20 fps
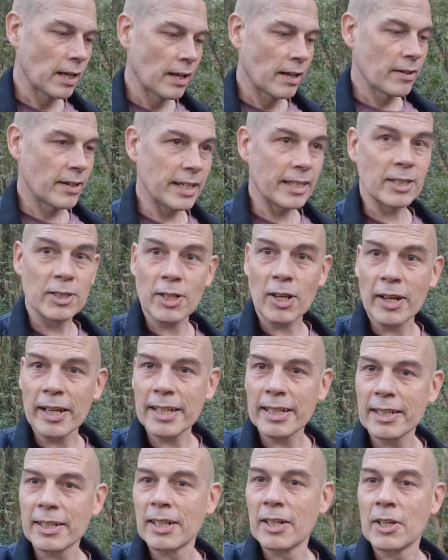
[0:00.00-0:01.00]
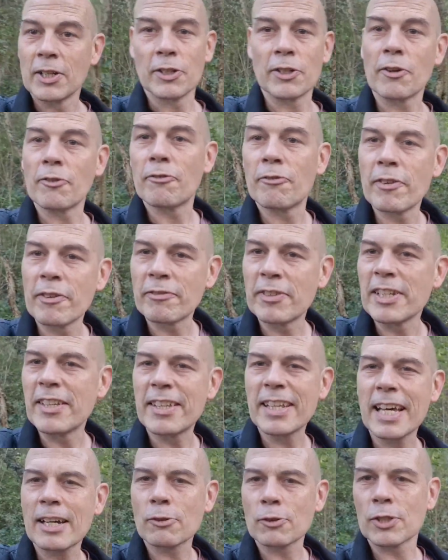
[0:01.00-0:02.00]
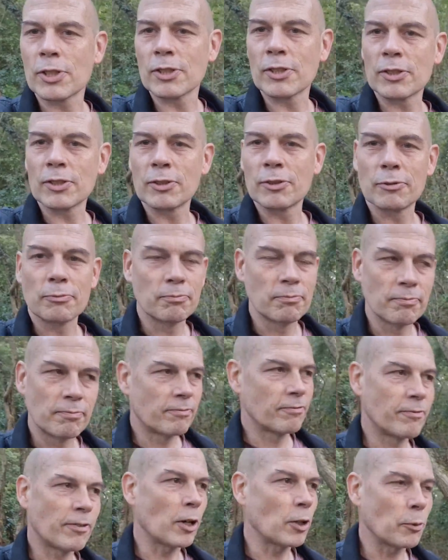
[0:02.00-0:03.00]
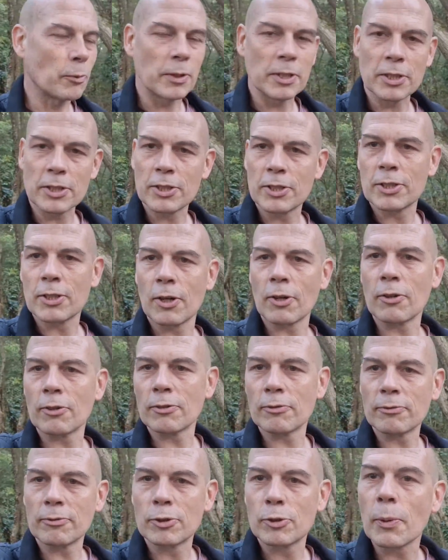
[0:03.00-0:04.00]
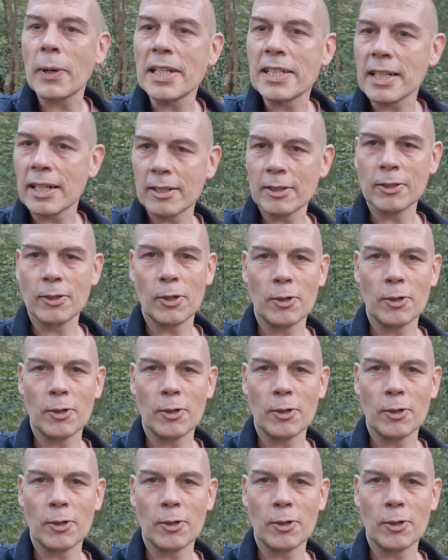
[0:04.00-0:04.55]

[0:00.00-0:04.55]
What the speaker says: Things like 50,000 followers on Twitter